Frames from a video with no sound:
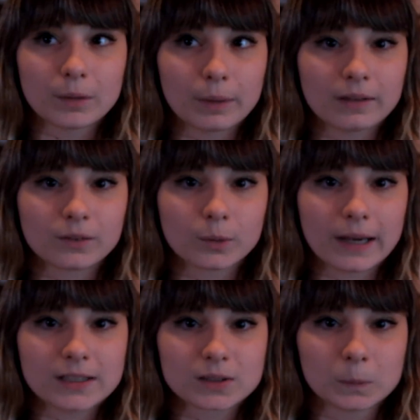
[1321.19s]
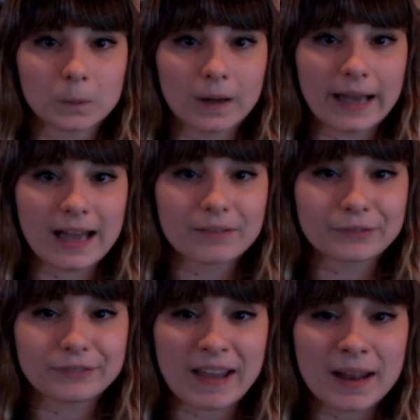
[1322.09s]
midway through high school, I
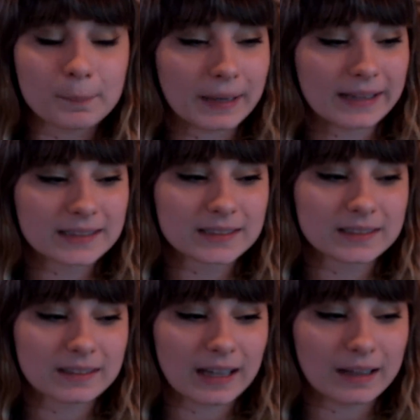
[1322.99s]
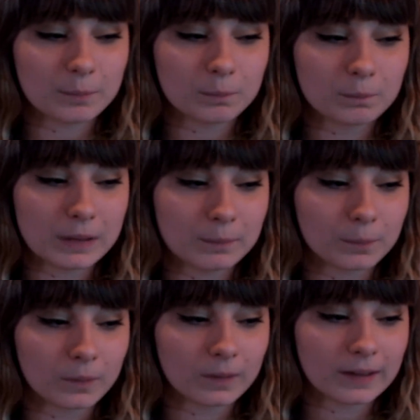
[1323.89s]
have a fan base, and
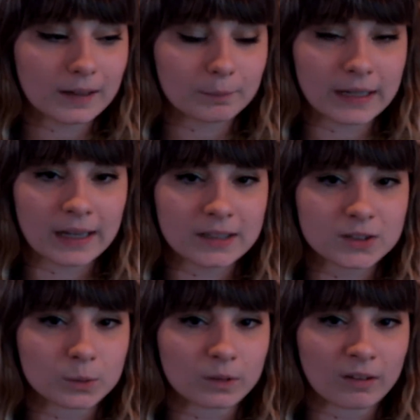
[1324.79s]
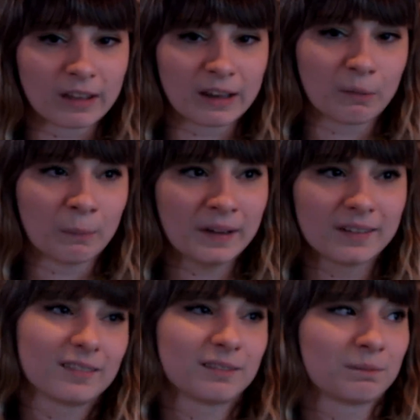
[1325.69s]
people at my high school are like,
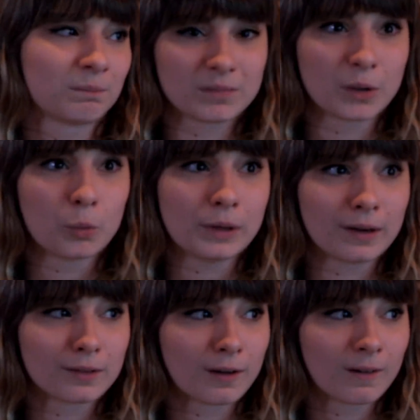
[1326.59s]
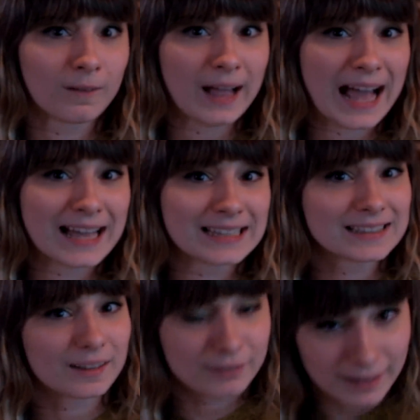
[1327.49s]
what? The weird girl
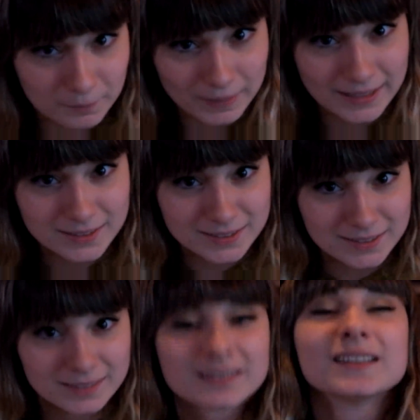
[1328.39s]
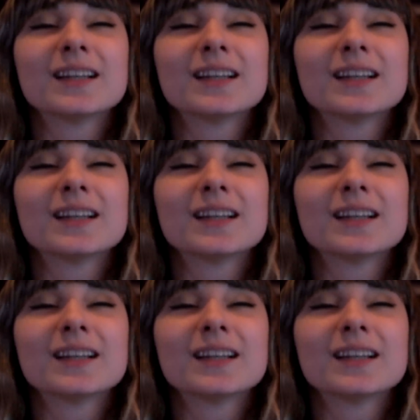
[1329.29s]
has a fan base?